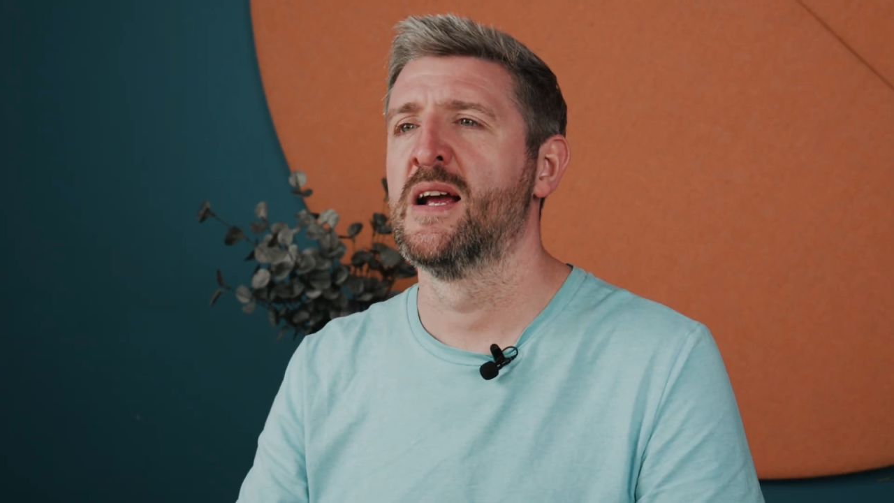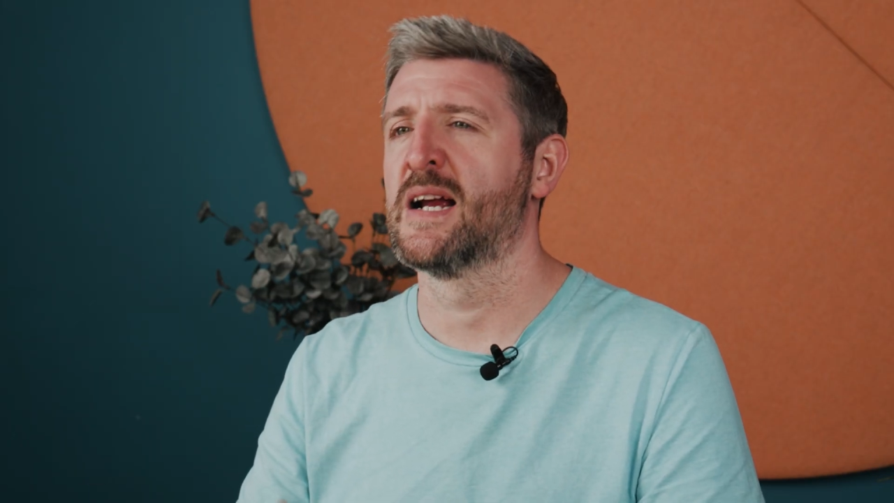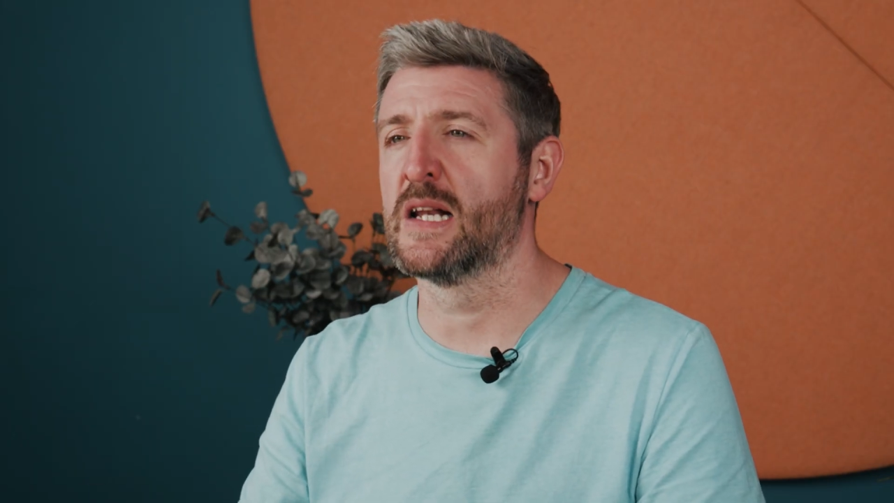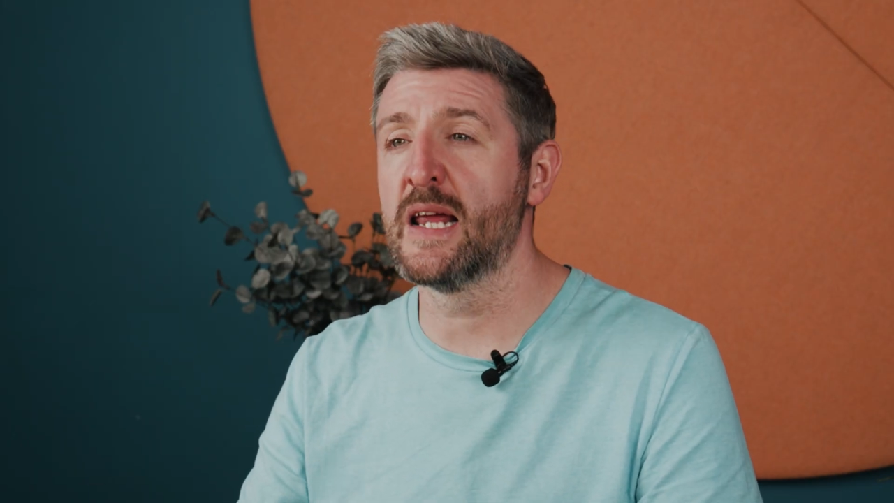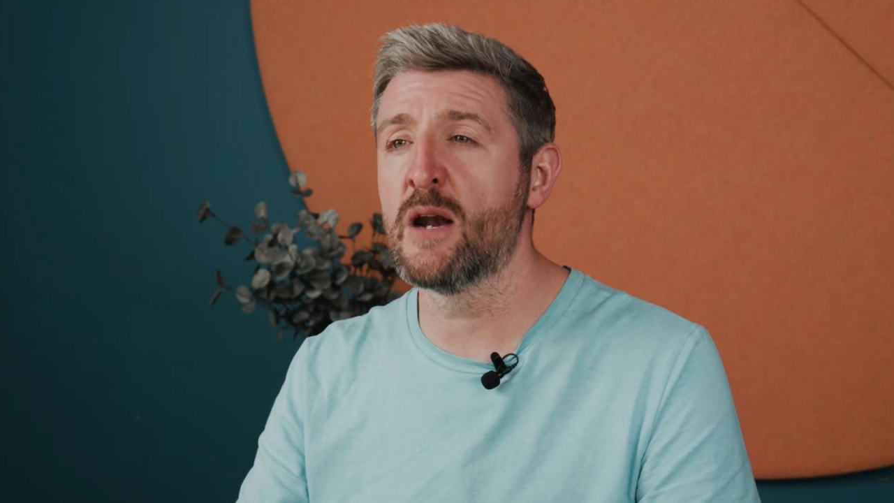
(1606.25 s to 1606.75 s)

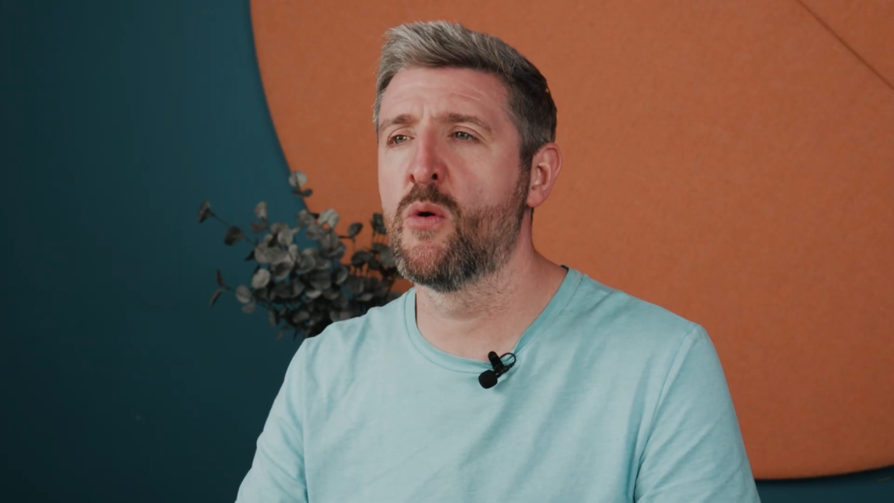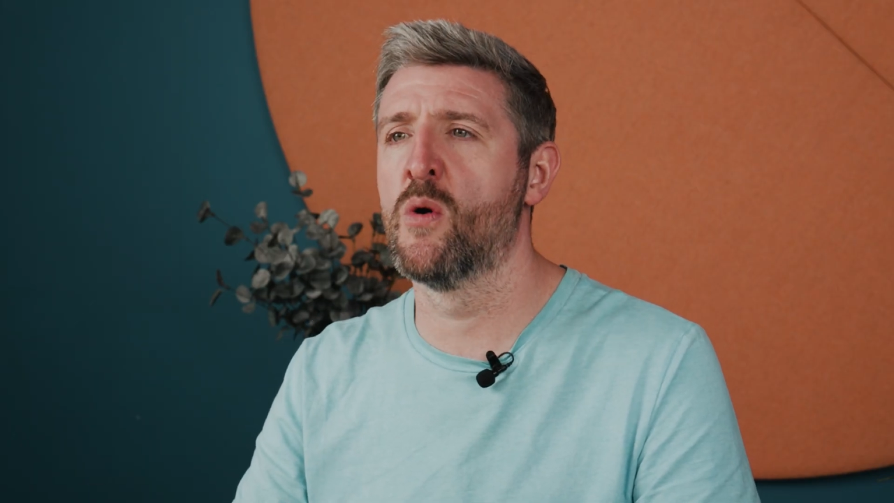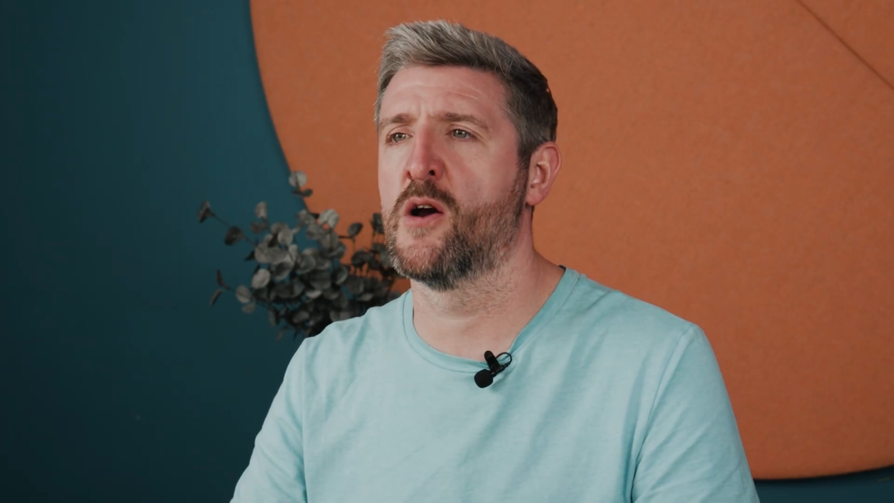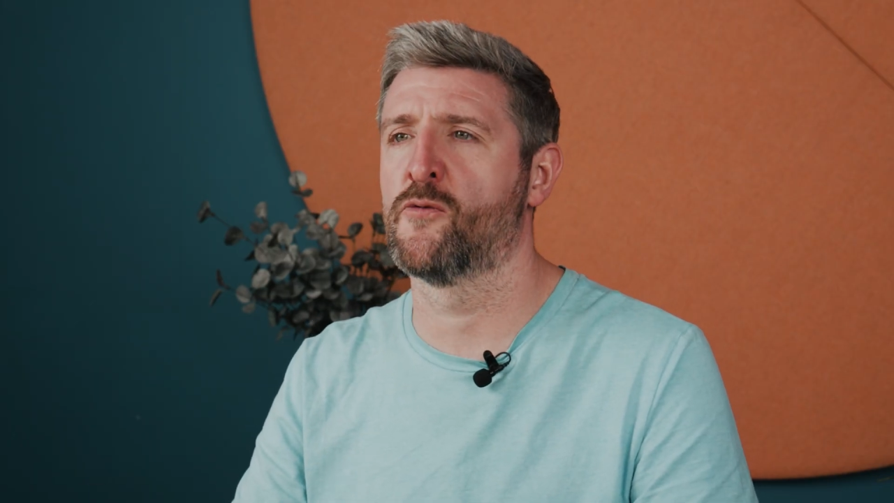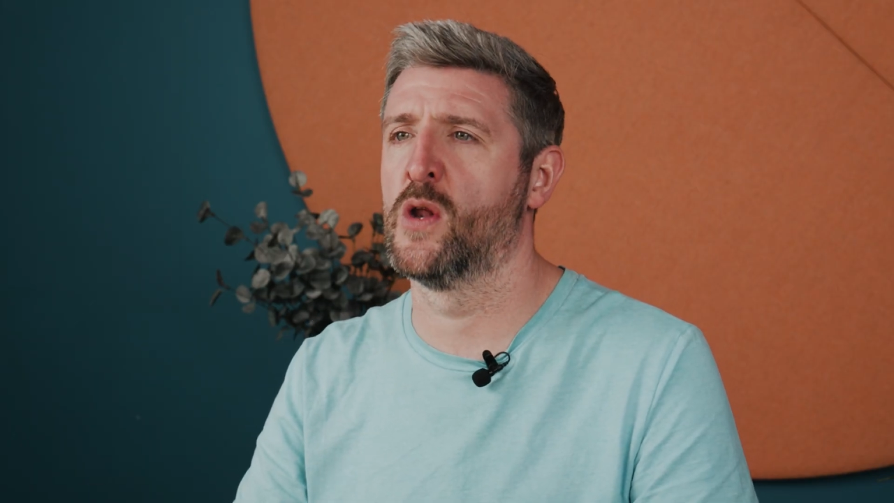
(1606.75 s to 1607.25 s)
clearer
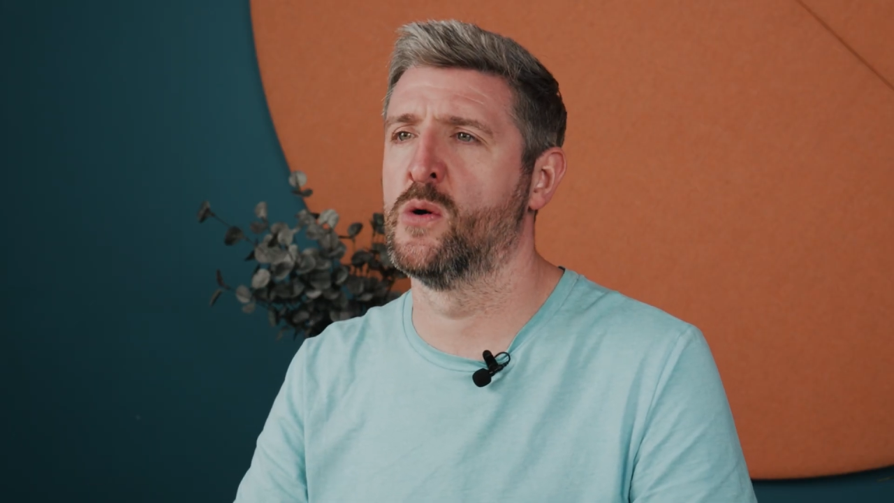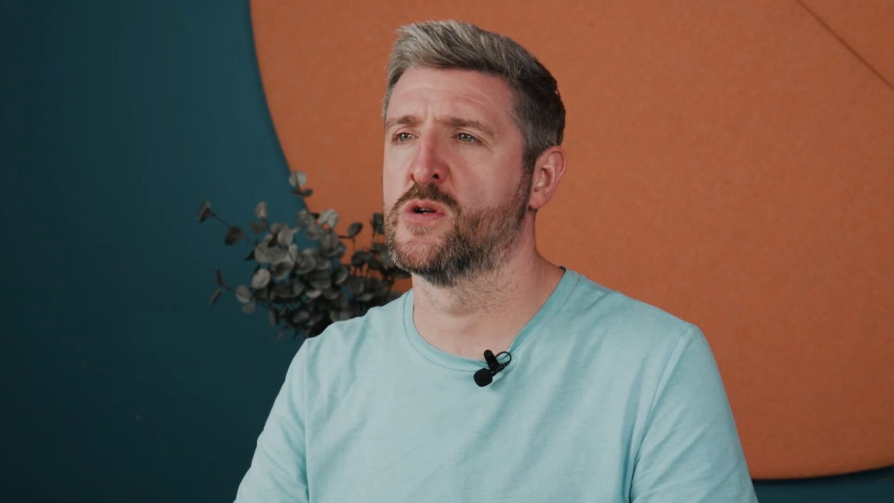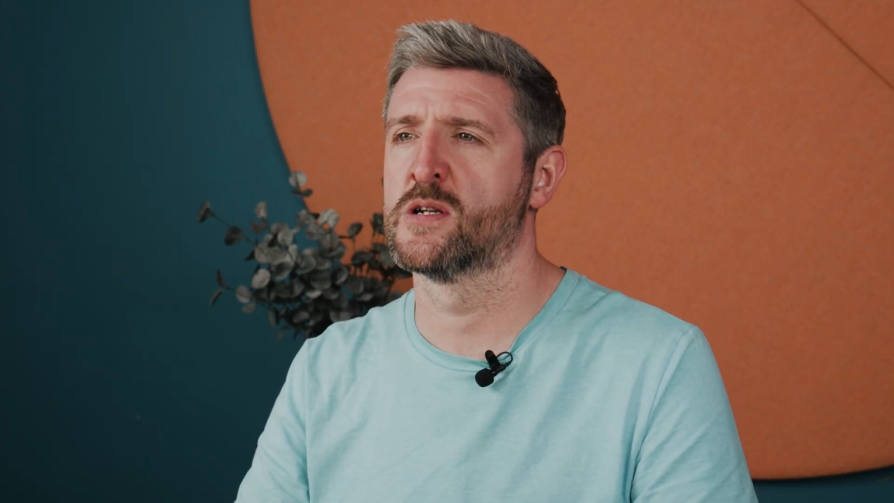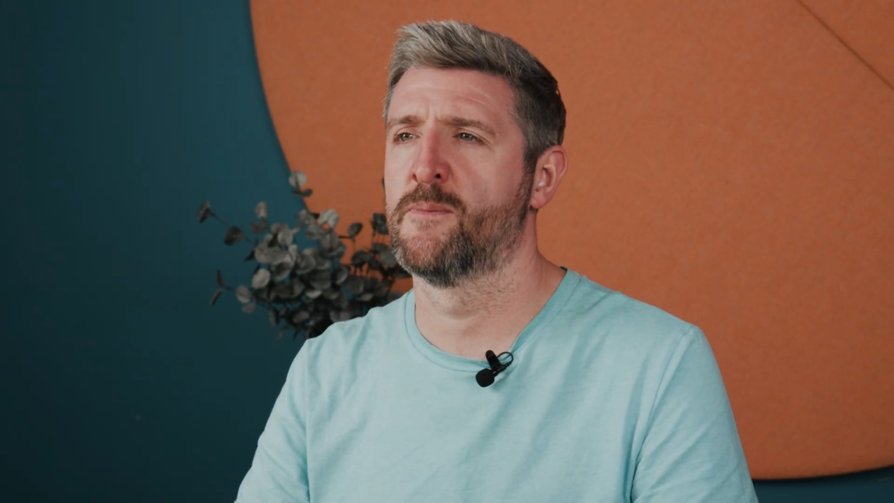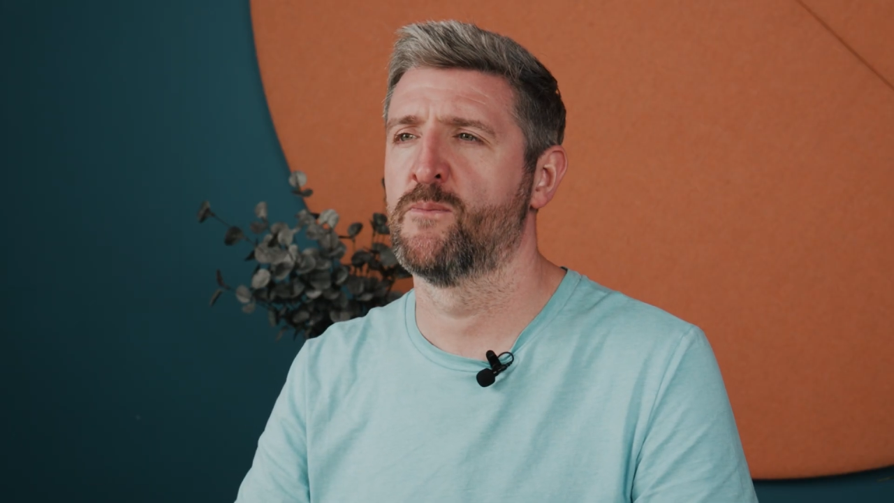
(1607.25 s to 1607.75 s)
workflows,